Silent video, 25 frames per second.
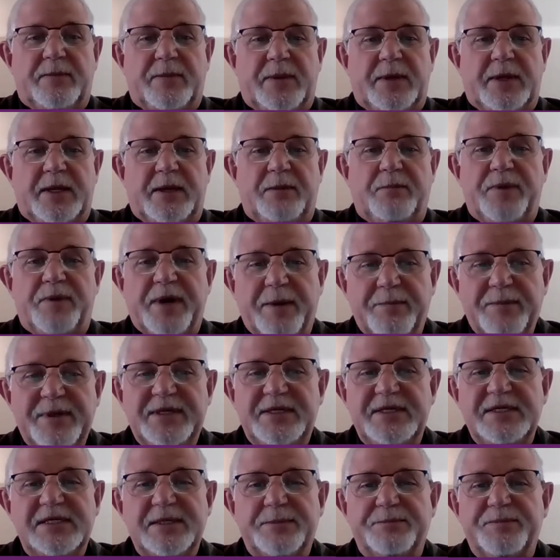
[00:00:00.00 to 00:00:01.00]

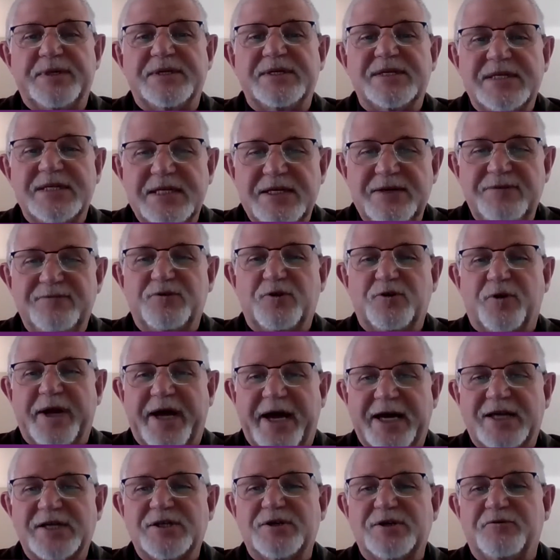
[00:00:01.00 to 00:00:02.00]
Impairment is a perceived or
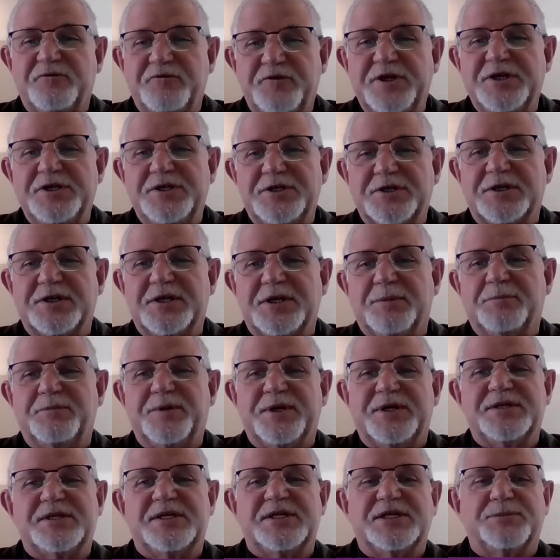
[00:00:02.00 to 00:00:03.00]
actual feature in a
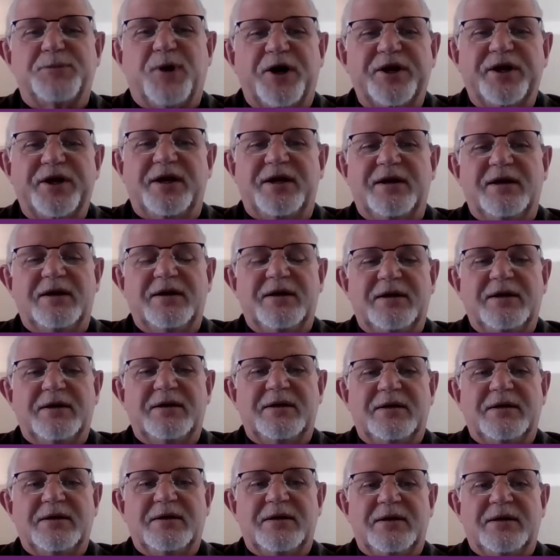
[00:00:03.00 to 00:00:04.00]
person's body
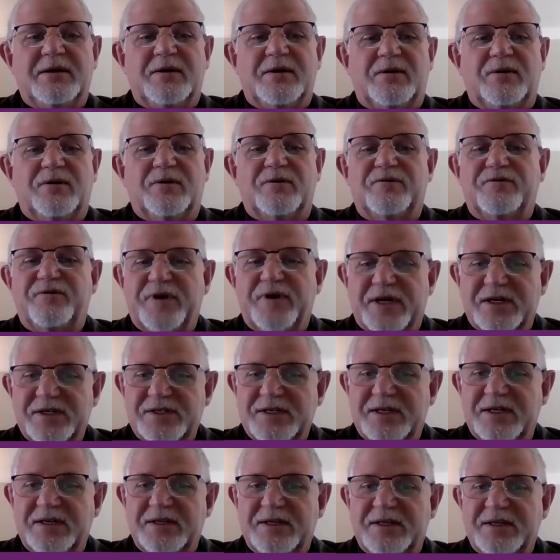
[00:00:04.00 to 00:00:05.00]
or
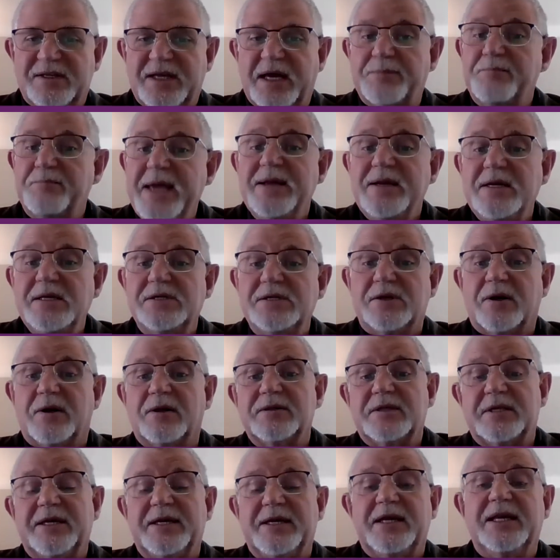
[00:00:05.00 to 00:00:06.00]
functioning that may
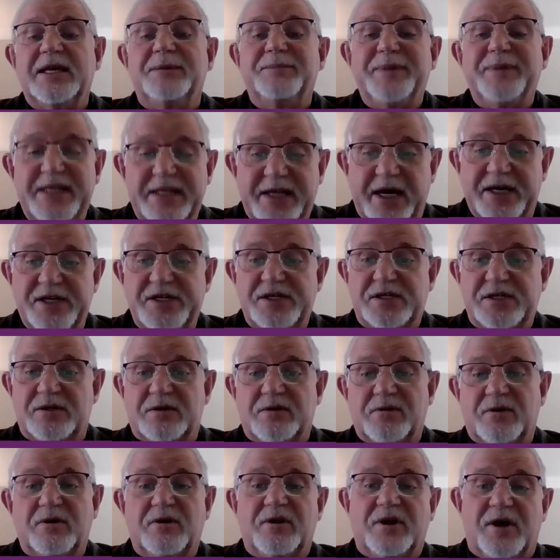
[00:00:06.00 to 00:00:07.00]
result in a
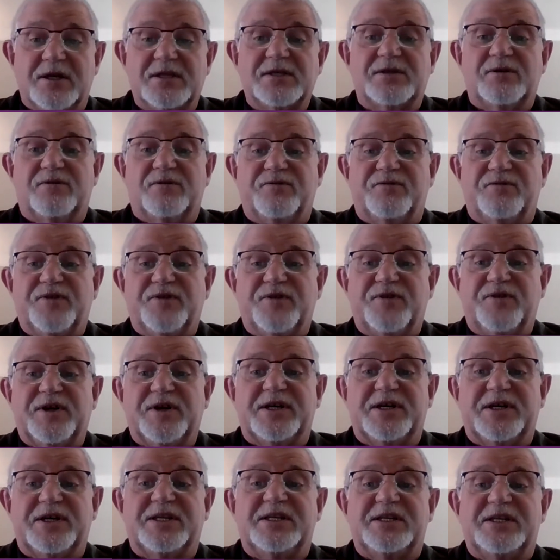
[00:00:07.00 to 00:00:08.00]
limitation or loss of activity
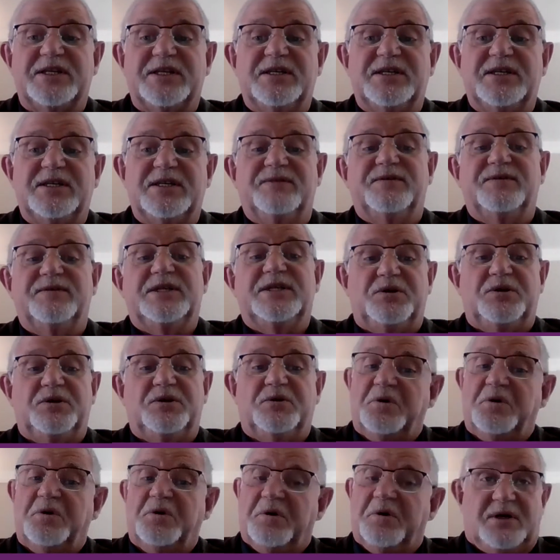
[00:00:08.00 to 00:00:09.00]
or
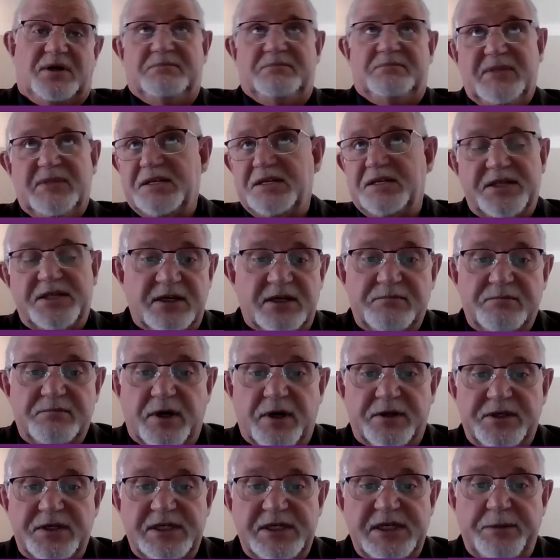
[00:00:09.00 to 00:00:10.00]
restricted
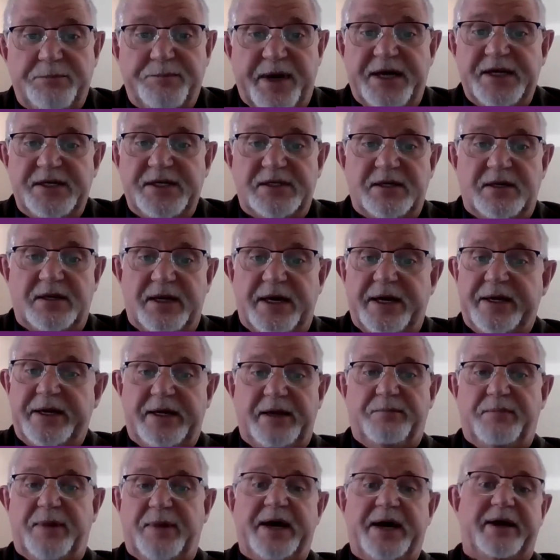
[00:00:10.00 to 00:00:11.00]
participation, like
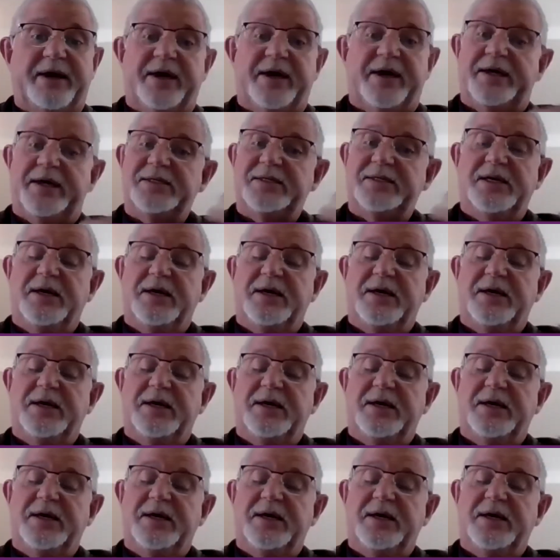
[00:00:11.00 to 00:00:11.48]
in my case,